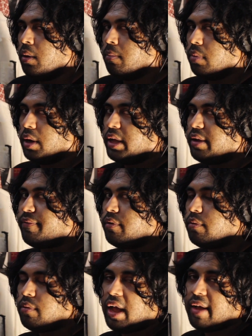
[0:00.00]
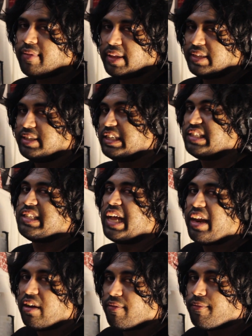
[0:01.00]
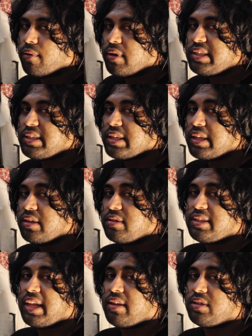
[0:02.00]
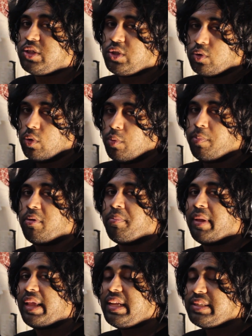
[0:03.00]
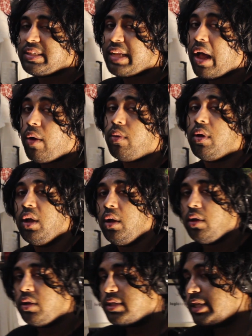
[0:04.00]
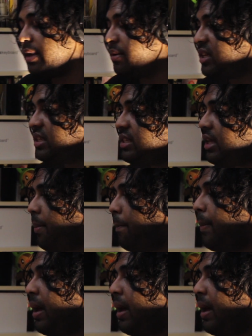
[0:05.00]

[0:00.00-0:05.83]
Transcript: But if you have like a designer voice and you sound super bassed out, take a step